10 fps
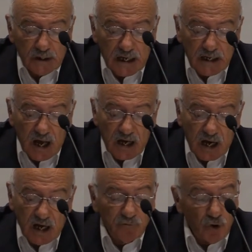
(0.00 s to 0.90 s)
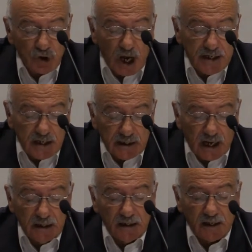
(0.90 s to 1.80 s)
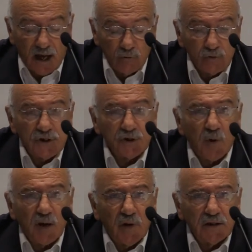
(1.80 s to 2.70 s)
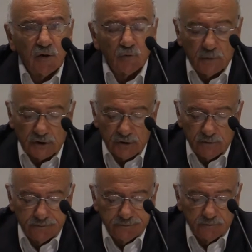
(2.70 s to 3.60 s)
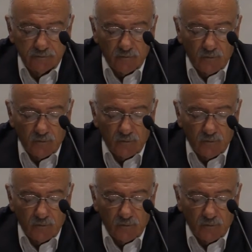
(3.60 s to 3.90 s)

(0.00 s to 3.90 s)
I'm sure that this activity will not be the last of its kind.